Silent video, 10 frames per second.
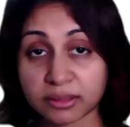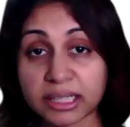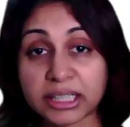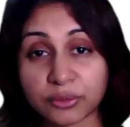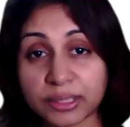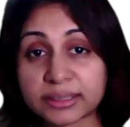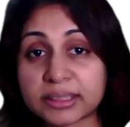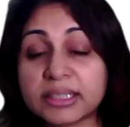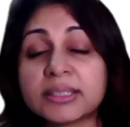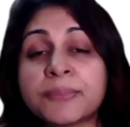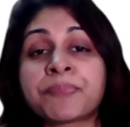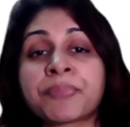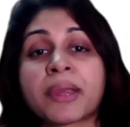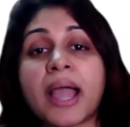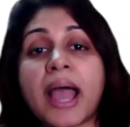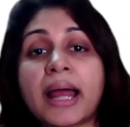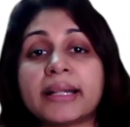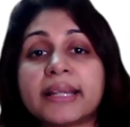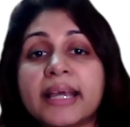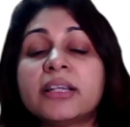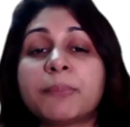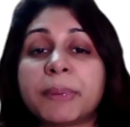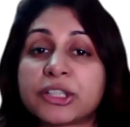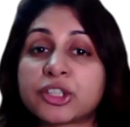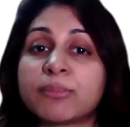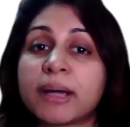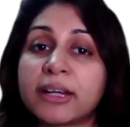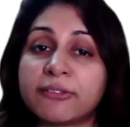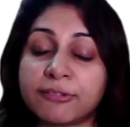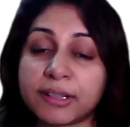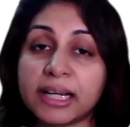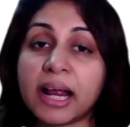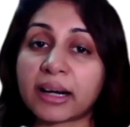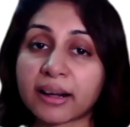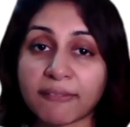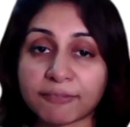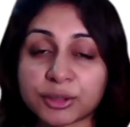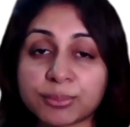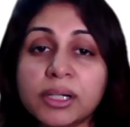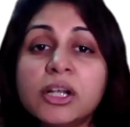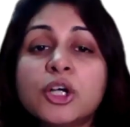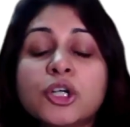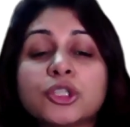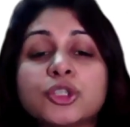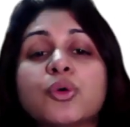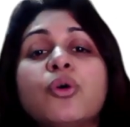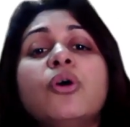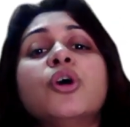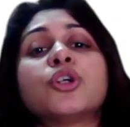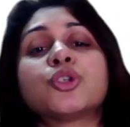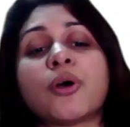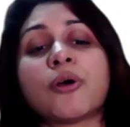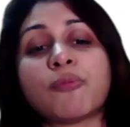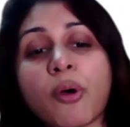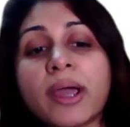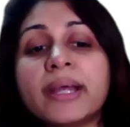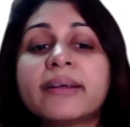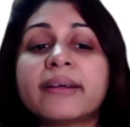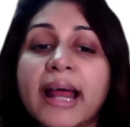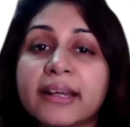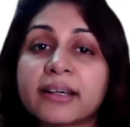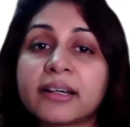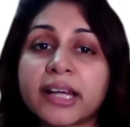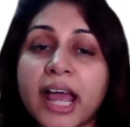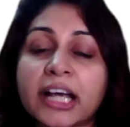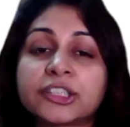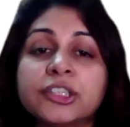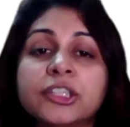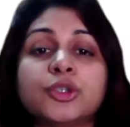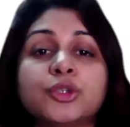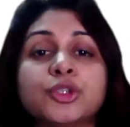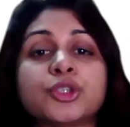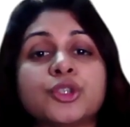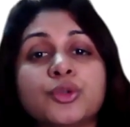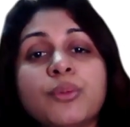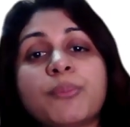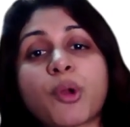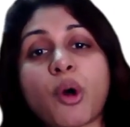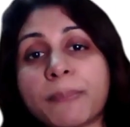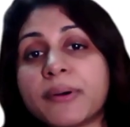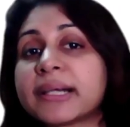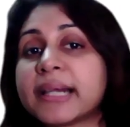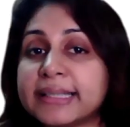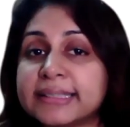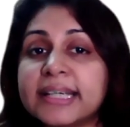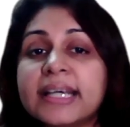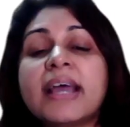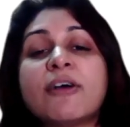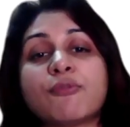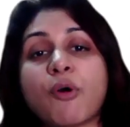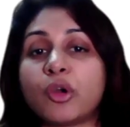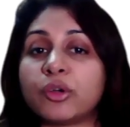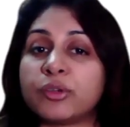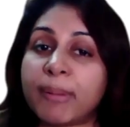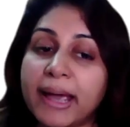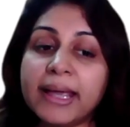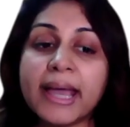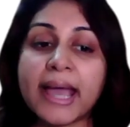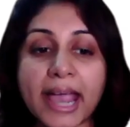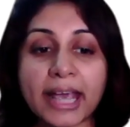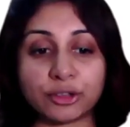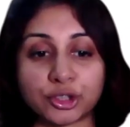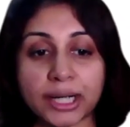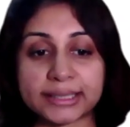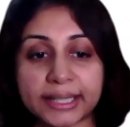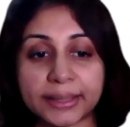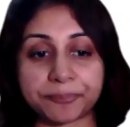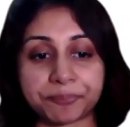increases, and then the patient might feel uncomfortable. So to avoid a radical reaction, you should do proper cleansing followed by energizing.